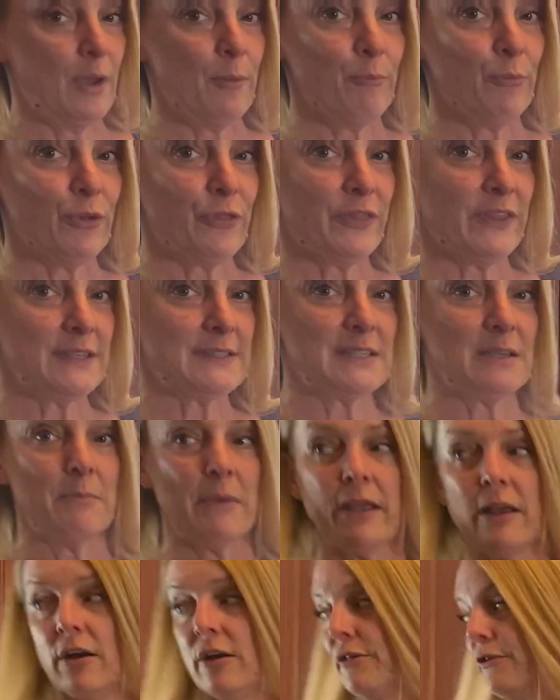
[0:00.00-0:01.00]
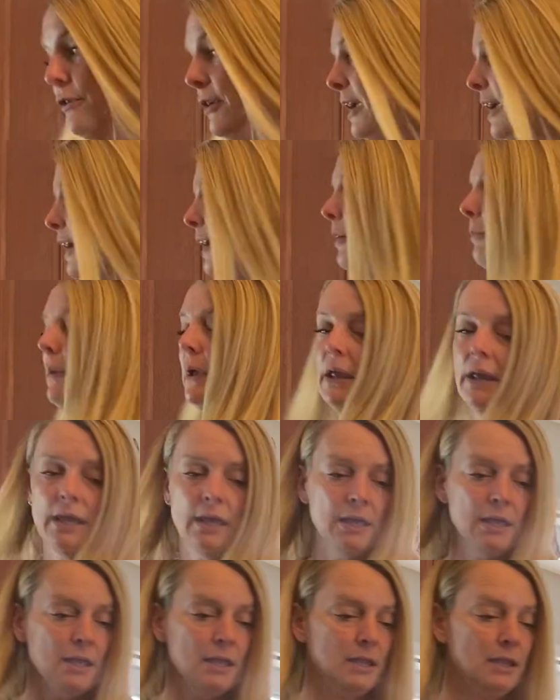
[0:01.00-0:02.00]
Put this in my other cake
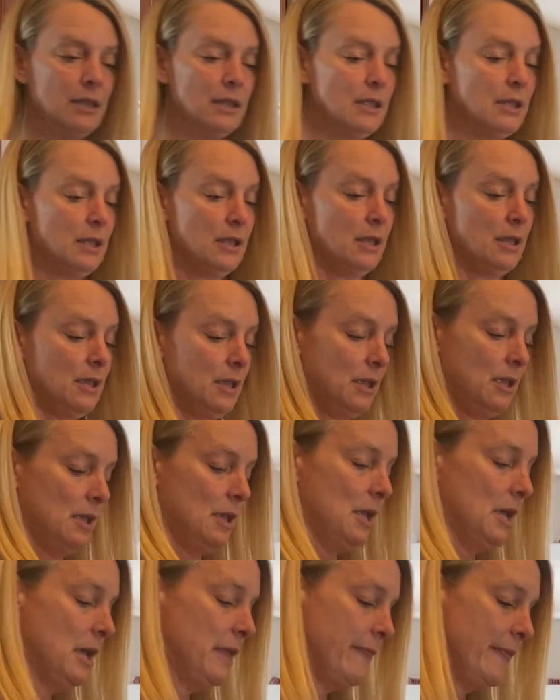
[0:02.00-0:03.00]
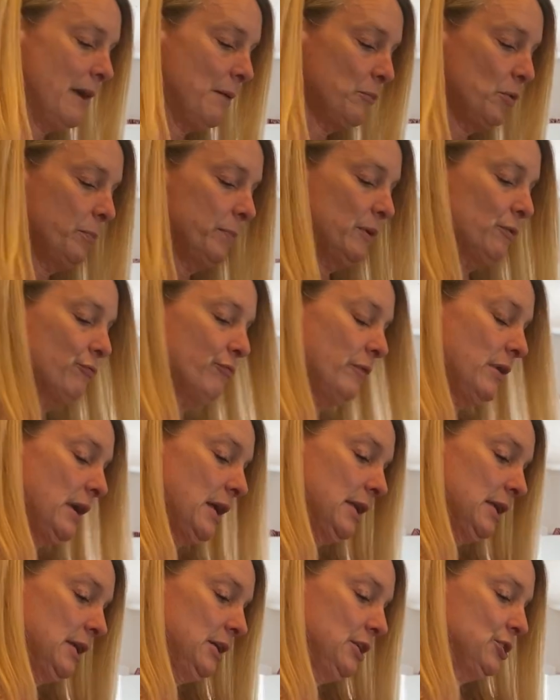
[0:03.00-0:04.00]
pan, and then we'll be
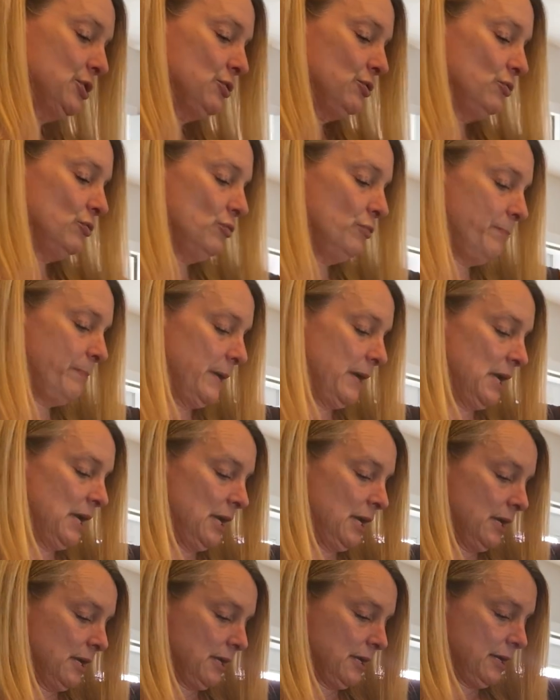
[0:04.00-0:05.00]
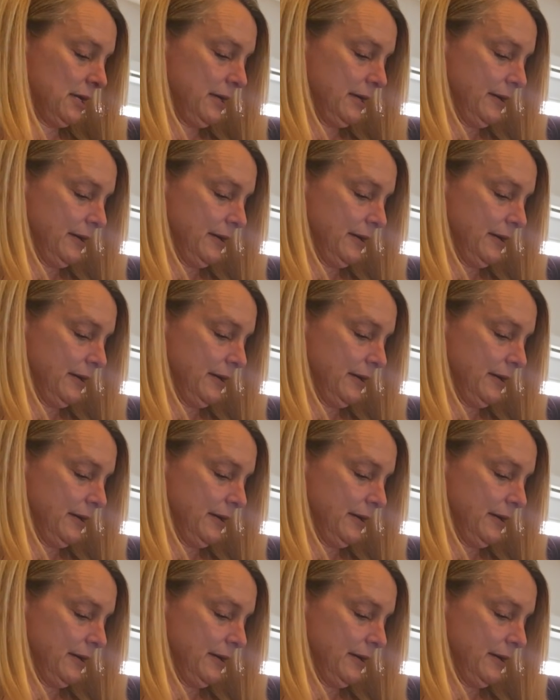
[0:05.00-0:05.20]
ready to bake.